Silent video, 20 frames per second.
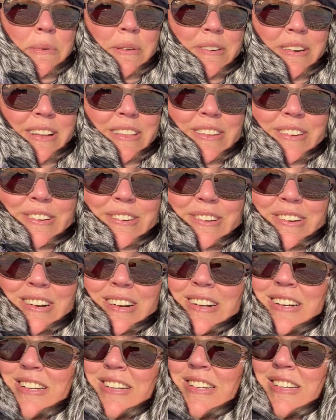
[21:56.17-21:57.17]
around the
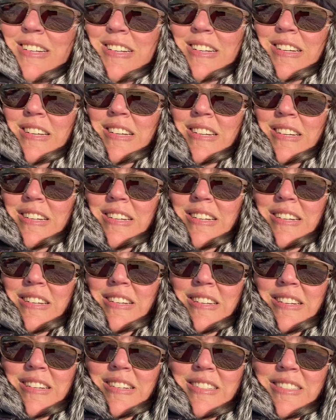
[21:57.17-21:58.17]
corner.
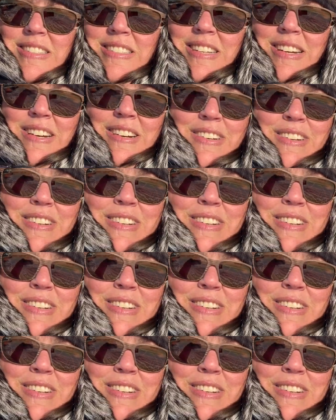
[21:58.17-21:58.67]
So,